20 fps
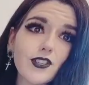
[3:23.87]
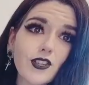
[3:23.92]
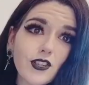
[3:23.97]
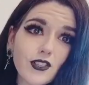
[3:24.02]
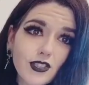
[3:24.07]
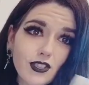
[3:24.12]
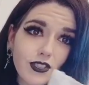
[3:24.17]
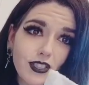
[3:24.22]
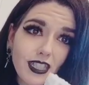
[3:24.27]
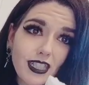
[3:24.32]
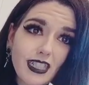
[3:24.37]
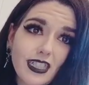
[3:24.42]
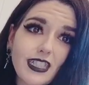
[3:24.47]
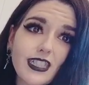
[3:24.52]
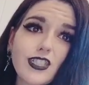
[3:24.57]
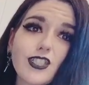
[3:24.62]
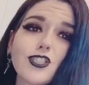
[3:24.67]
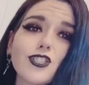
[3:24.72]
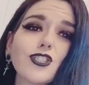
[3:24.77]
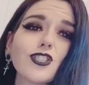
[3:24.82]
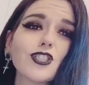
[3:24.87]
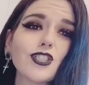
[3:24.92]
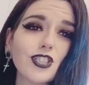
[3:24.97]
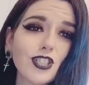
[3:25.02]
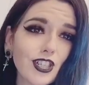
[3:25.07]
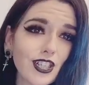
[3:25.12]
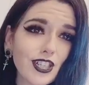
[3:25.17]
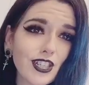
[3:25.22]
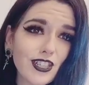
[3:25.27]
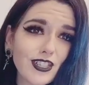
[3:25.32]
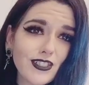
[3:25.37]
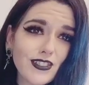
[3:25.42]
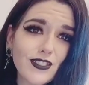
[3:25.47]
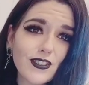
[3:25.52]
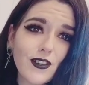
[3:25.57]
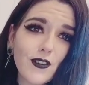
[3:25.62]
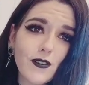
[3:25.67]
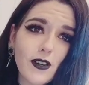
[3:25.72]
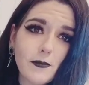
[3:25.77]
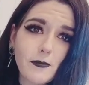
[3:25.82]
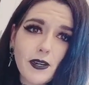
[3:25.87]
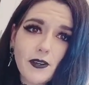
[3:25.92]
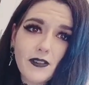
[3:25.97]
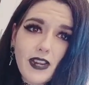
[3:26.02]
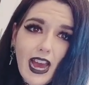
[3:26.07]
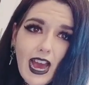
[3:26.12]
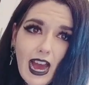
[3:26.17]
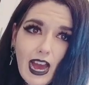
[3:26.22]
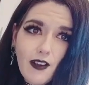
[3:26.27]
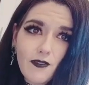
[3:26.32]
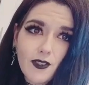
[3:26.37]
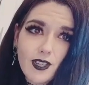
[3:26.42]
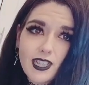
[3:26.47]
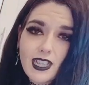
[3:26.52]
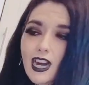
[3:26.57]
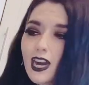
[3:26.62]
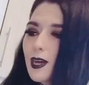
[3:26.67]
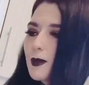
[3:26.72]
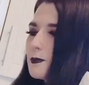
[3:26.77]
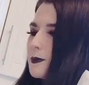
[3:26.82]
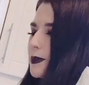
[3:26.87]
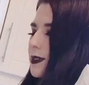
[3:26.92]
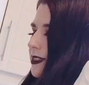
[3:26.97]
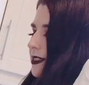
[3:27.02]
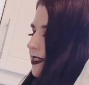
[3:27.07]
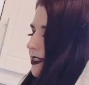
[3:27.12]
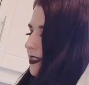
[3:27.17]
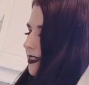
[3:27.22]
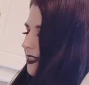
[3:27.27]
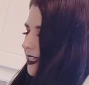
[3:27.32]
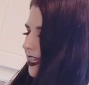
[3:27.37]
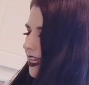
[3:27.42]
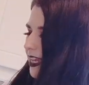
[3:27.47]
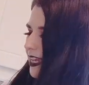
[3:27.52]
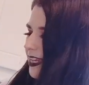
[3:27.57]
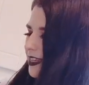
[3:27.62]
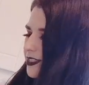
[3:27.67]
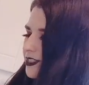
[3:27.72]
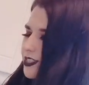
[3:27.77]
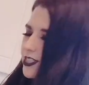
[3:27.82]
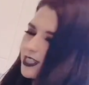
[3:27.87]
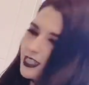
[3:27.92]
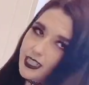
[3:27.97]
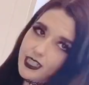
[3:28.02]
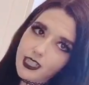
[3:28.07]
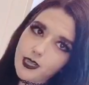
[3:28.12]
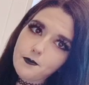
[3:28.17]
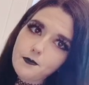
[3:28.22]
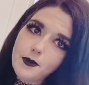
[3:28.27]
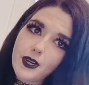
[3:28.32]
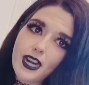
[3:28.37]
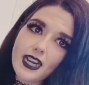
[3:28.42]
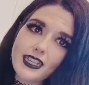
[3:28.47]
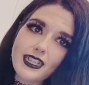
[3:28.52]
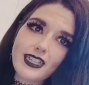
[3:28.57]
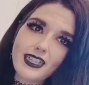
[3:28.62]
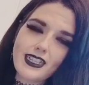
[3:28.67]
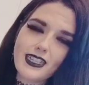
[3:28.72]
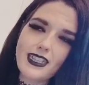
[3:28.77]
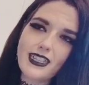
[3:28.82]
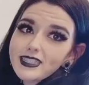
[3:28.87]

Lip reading: You're also going to need sugar, so about half a cup, and you're going to combine it.